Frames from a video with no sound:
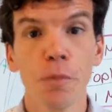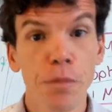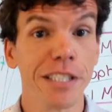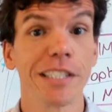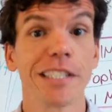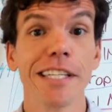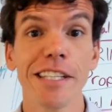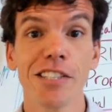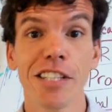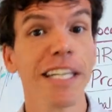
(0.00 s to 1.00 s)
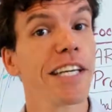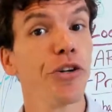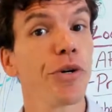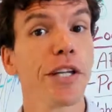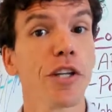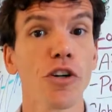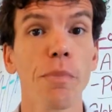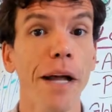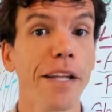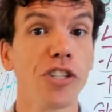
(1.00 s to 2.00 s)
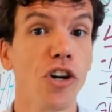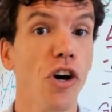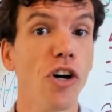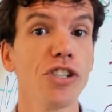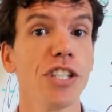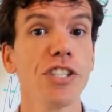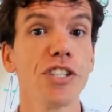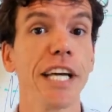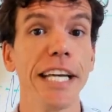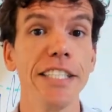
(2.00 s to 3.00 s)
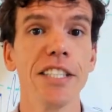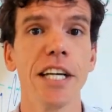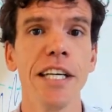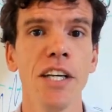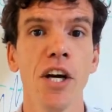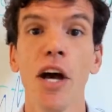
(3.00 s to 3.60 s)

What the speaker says: please click this link and you can learn about this call center case study